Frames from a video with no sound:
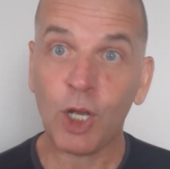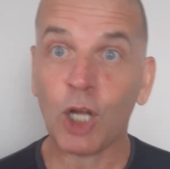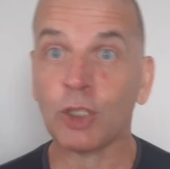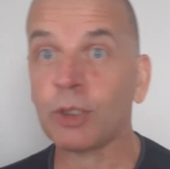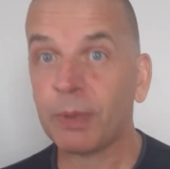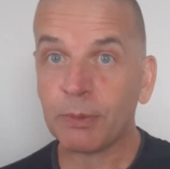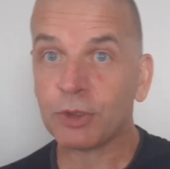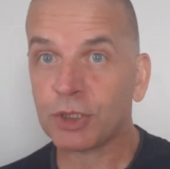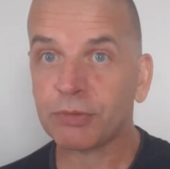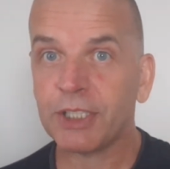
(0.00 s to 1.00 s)
a lot of people
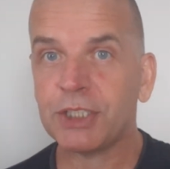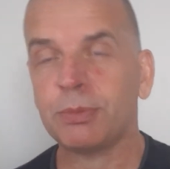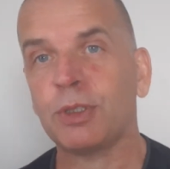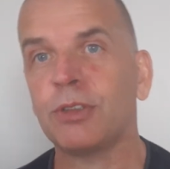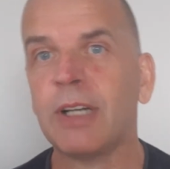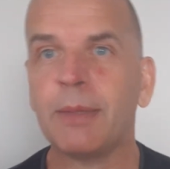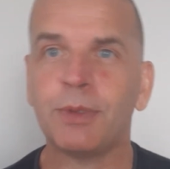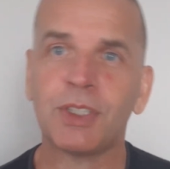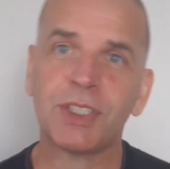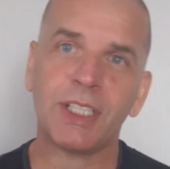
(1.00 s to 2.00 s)
just reach up and grab. You
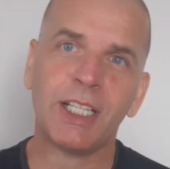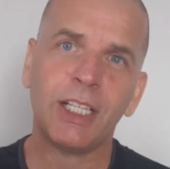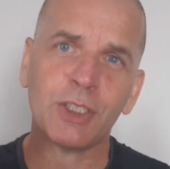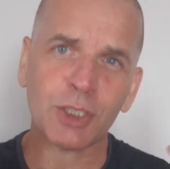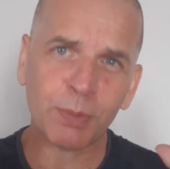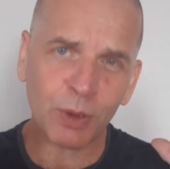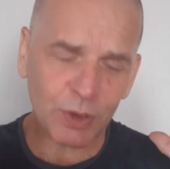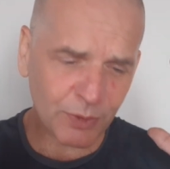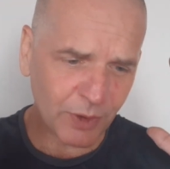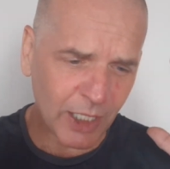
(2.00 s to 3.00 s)
see it in sports
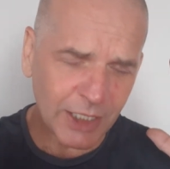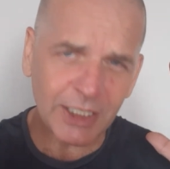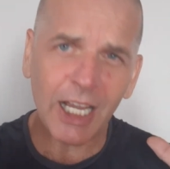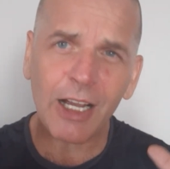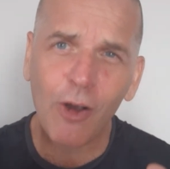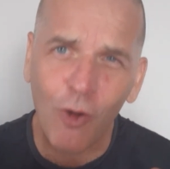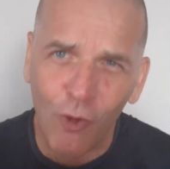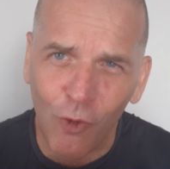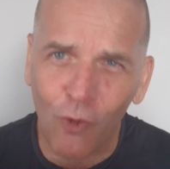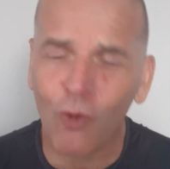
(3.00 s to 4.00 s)
fights
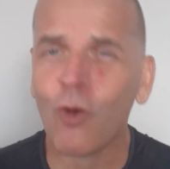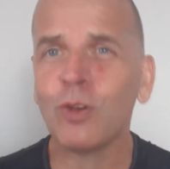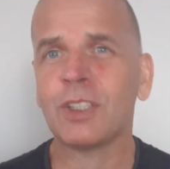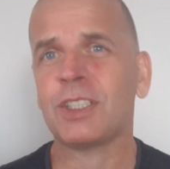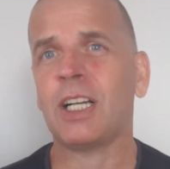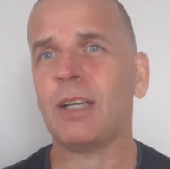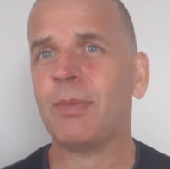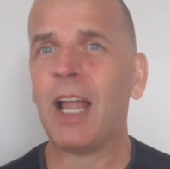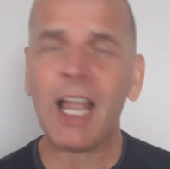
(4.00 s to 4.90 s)
all the time.